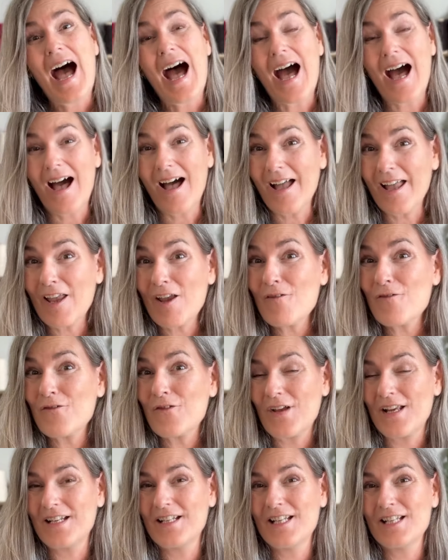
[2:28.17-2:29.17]
I
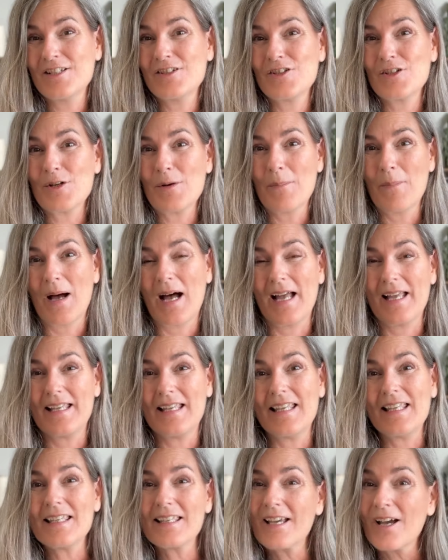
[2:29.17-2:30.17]
finished my
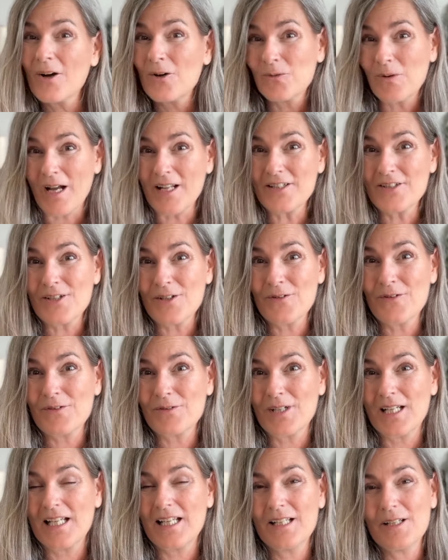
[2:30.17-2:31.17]

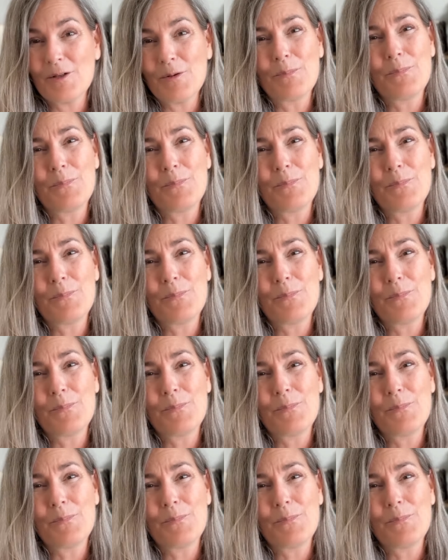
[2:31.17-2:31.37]
Eco123